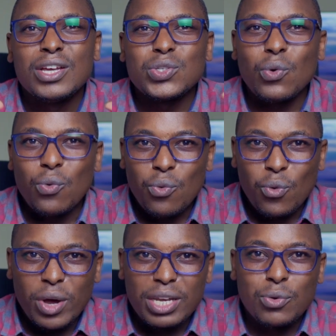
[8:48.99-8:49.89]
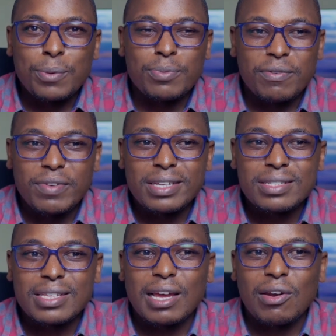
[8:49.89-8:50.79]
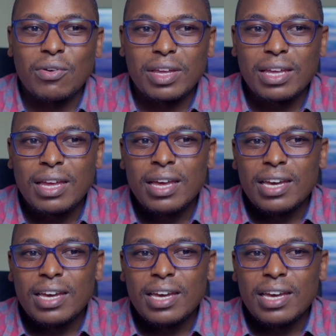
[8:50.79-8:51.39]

So when we prevent the clogging,